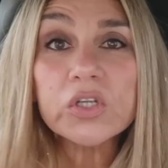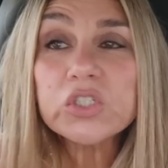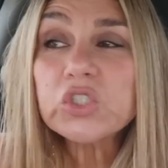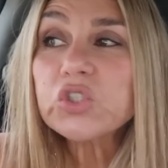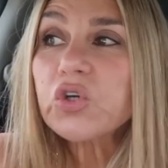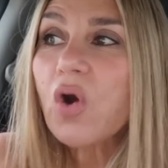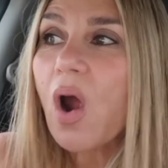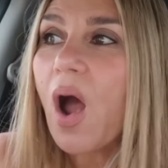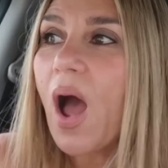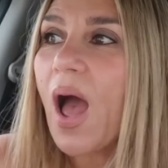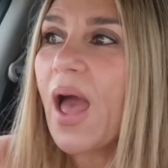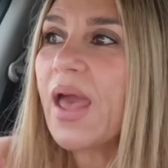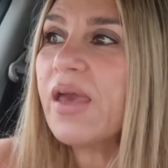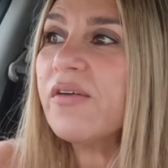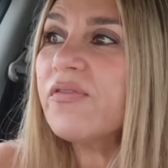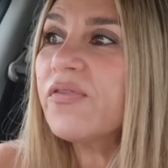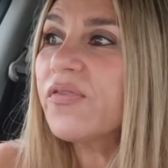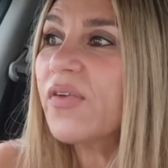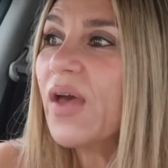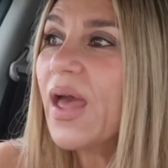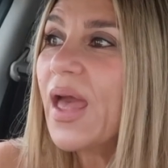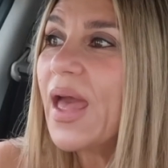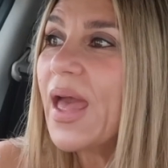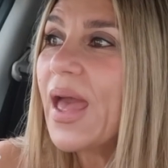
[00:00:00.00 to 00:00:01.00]
the
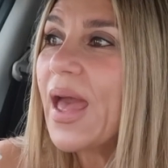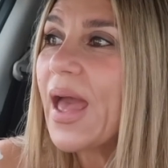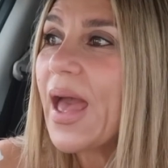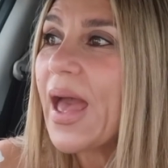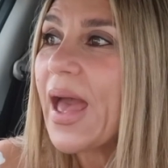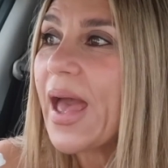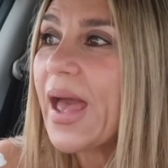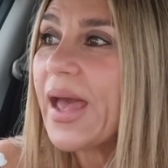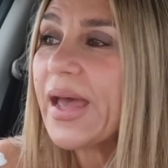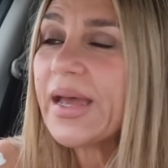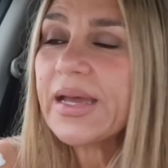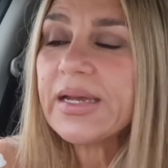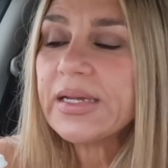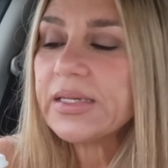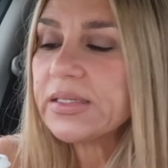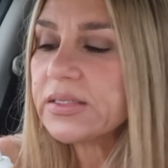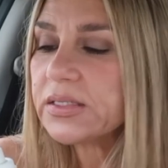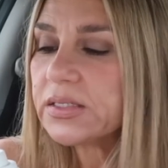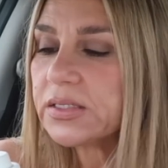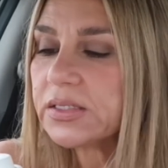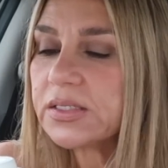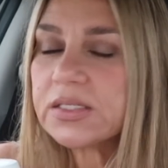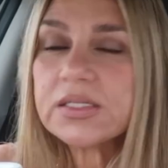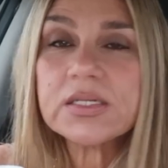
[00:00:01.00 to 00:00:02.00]
drive,
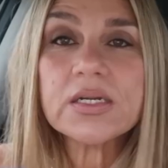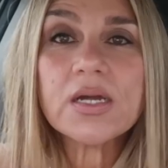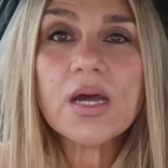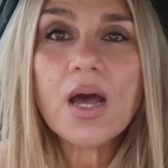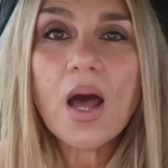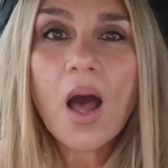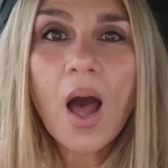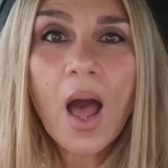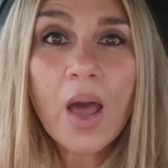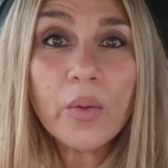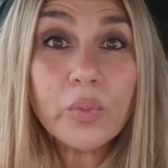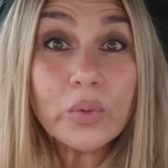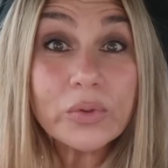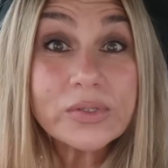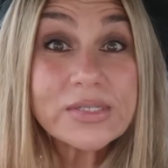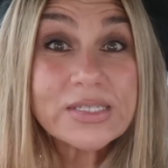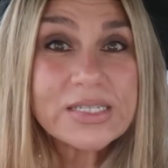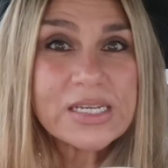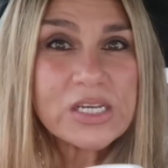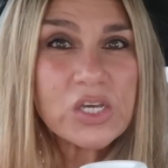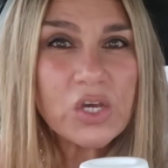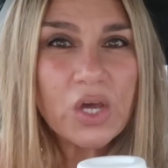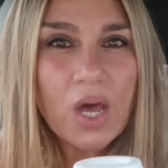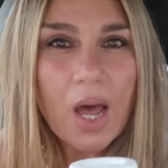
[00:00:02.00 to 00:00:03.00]
and I will
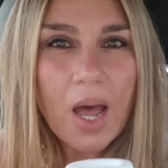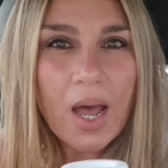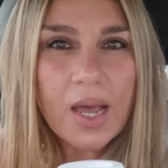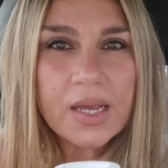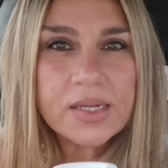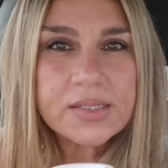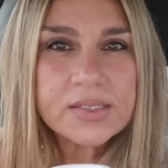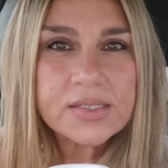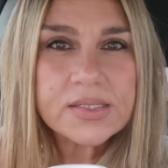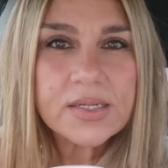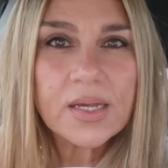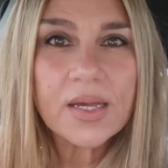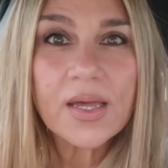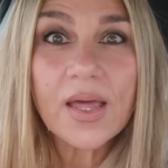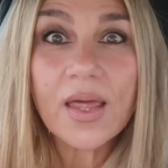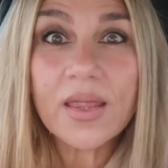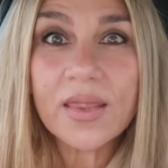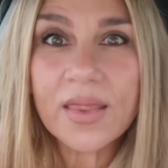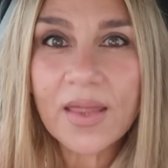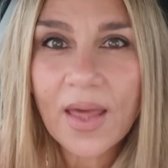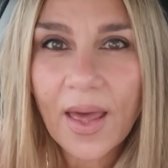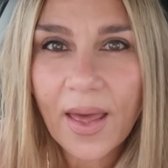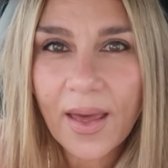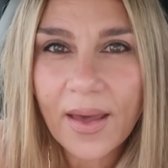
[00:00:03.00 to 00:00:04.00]
see you guys
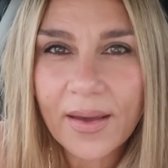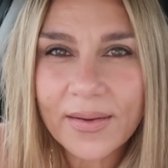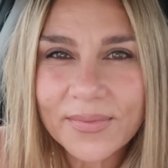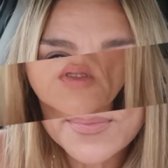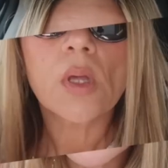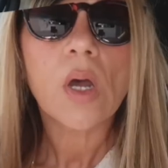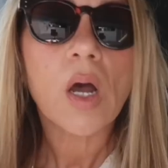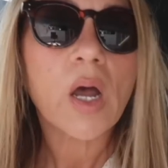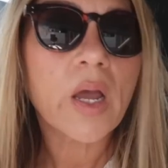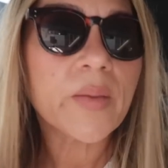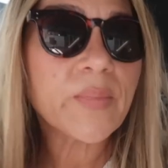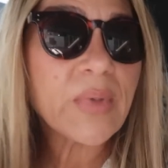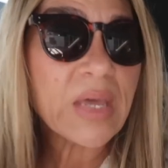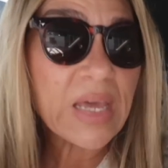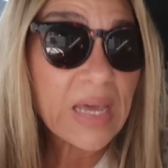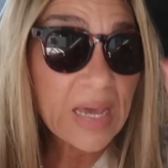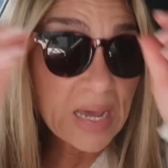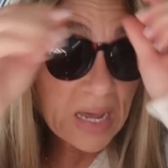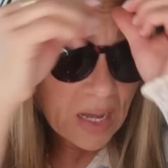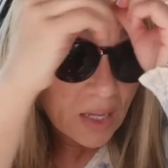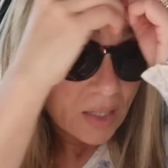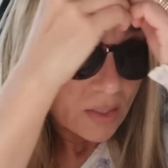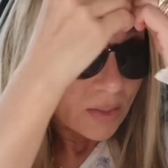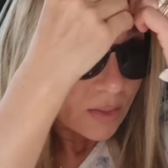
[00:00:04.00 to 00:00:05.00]
there. I'm
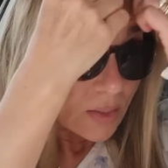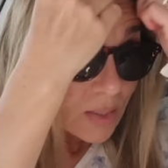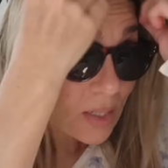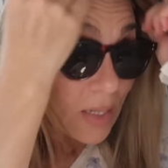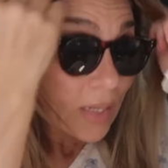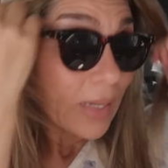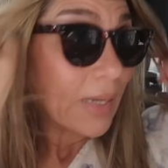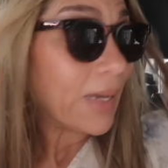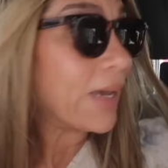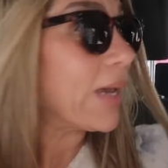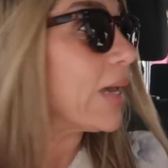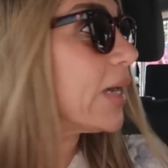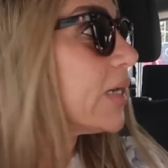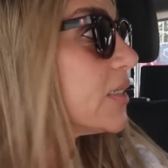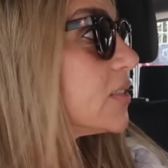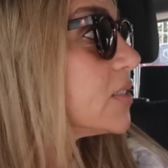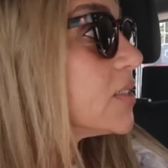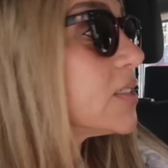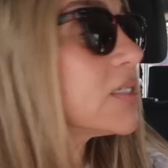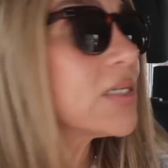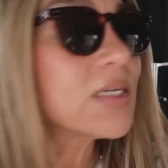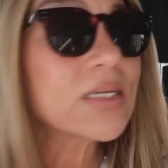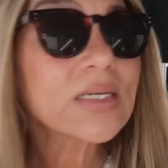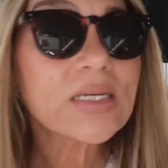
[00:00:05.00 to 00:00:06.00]
here,
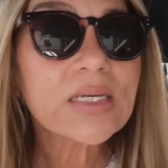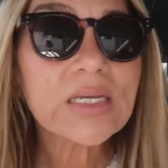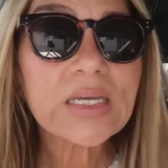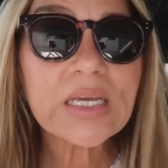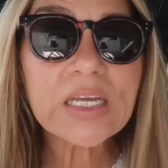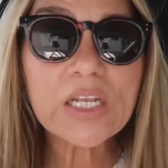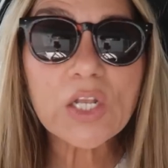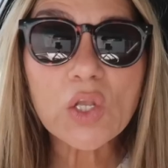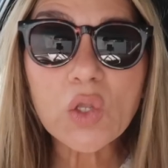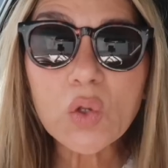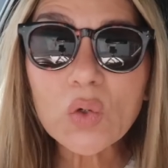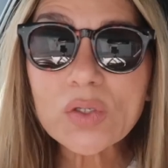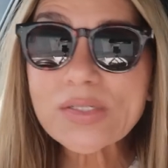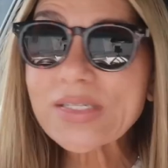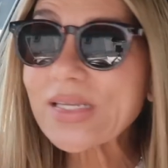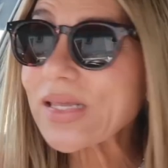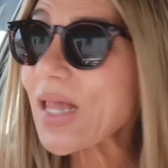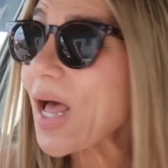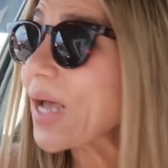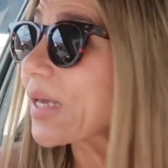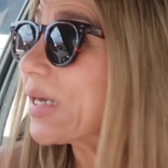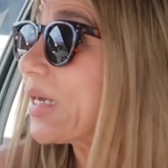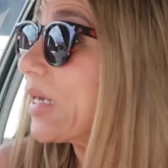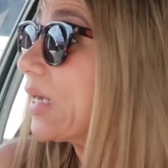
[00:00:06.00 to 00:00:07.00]
and it looks
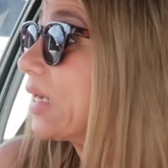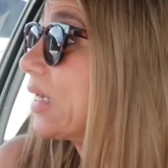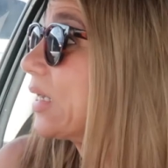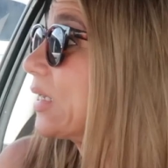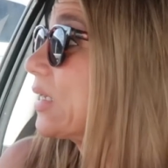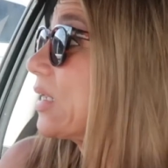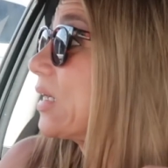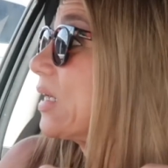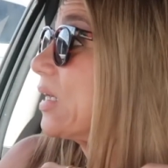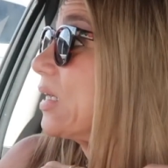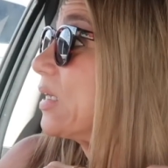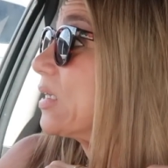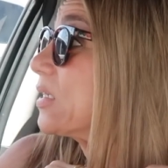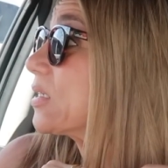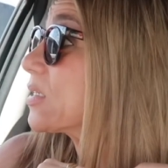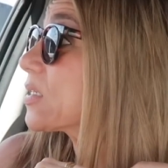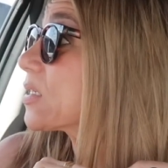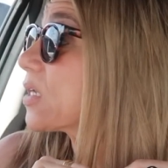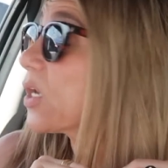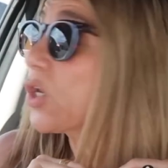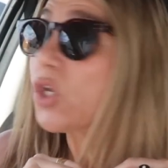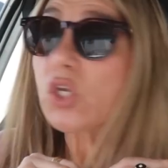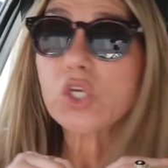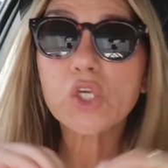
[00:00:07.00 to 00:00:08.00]
like it
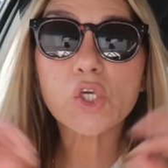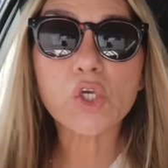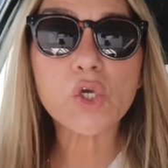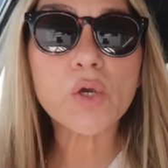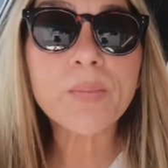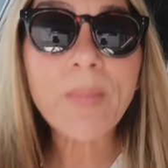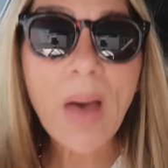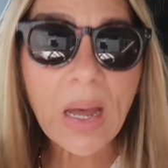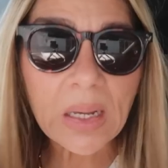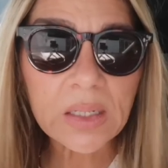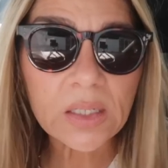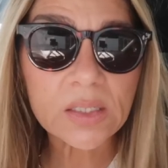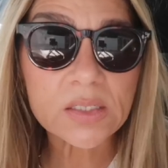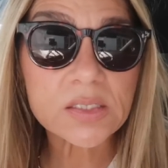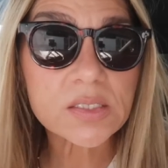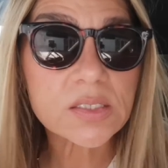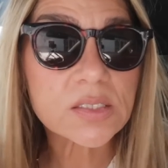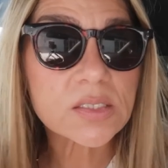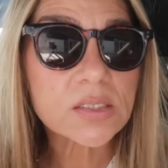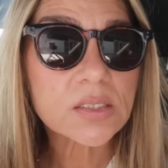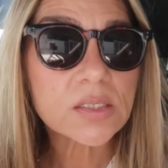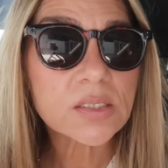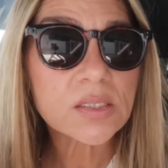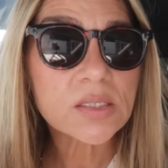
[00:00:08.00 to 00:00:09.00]
is
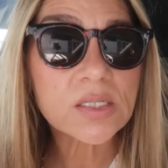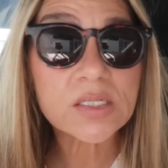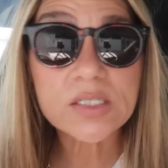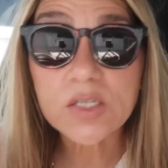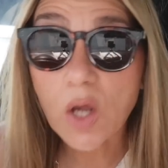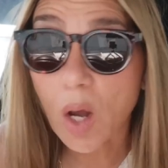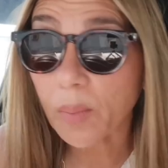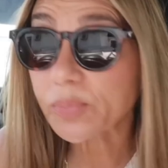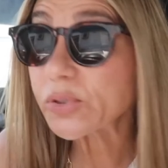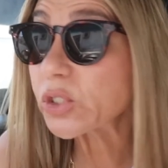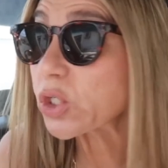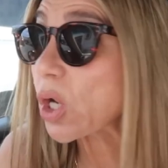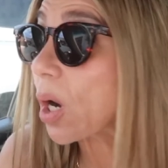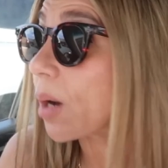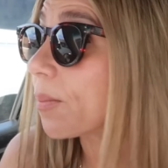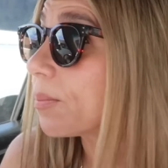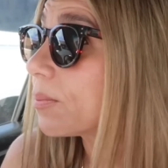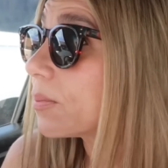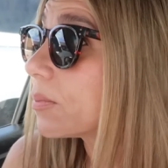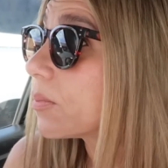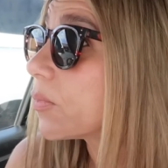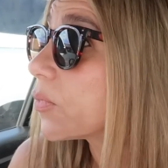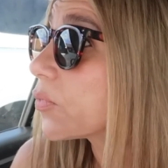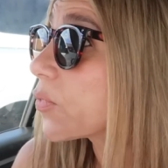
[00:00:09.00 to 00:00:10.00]
humongous, this op shop,
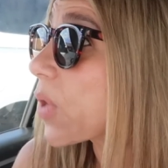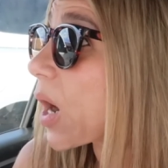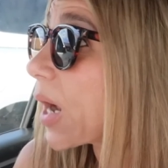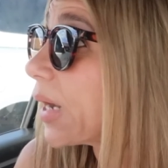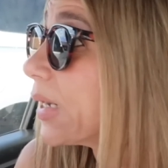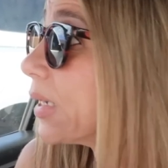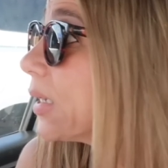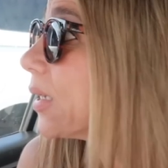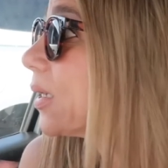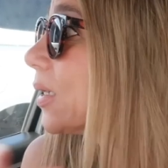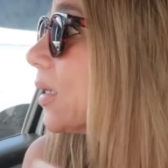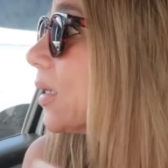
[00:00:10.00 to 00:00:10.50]
right?